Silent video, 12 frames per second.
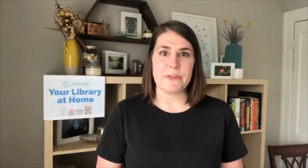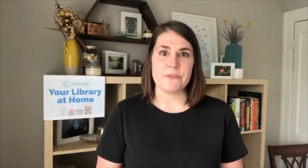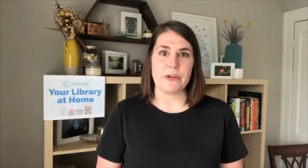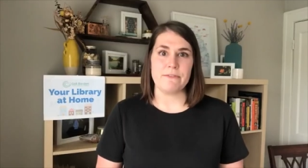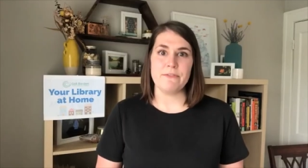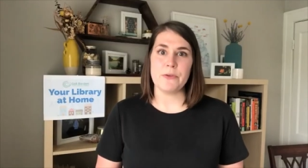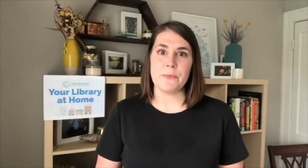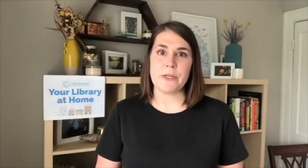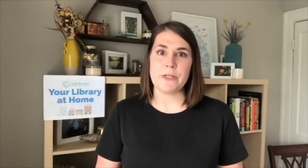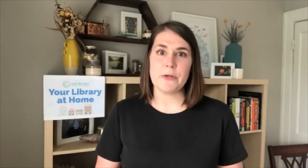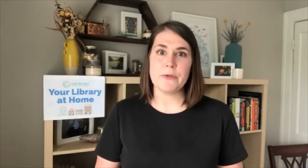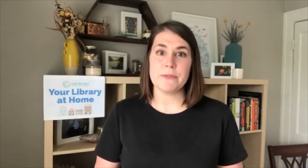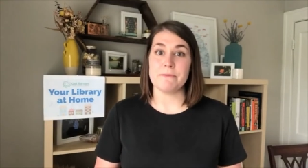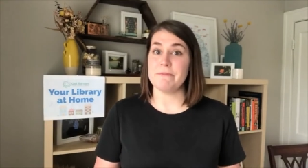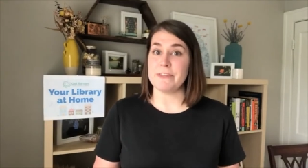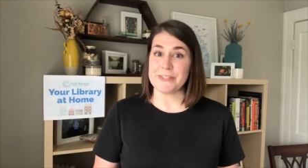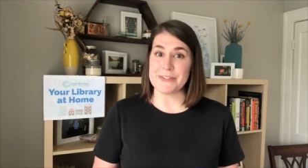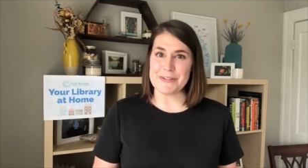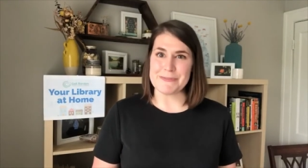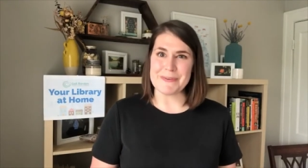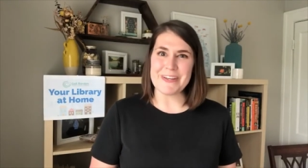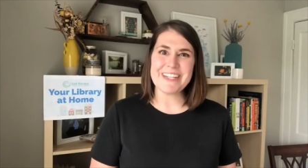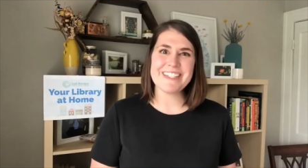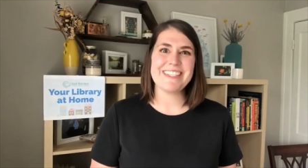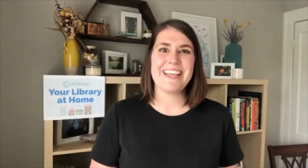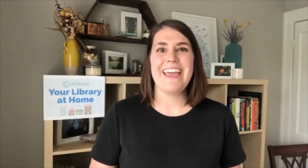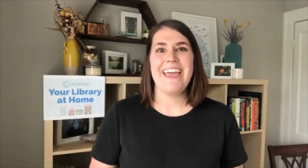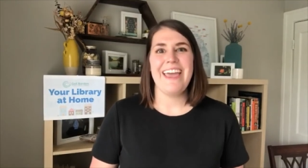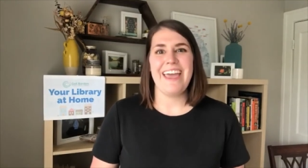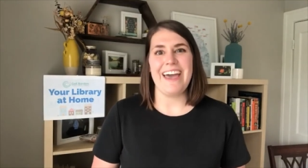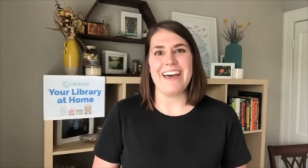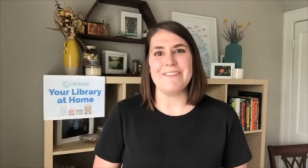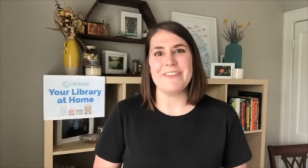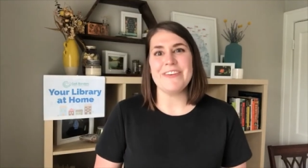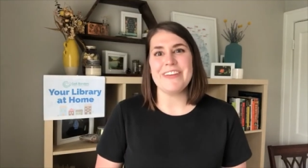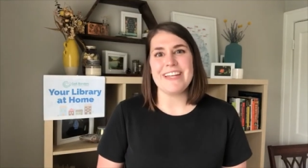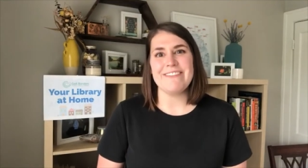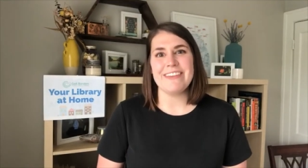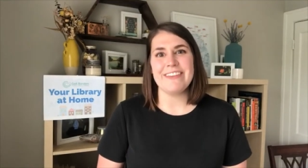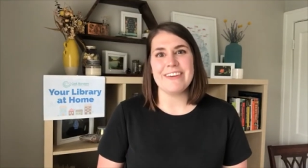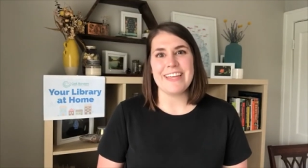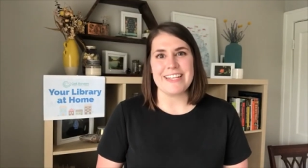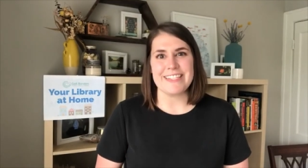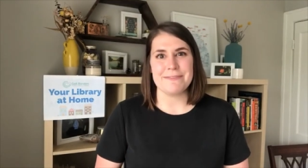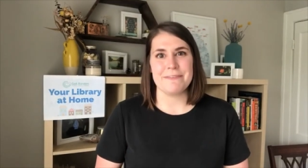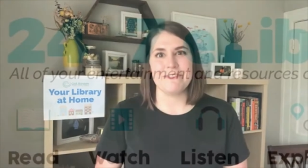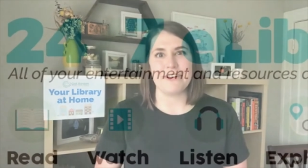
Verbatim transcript: drive through window, some physical books. Um, you can even look at some of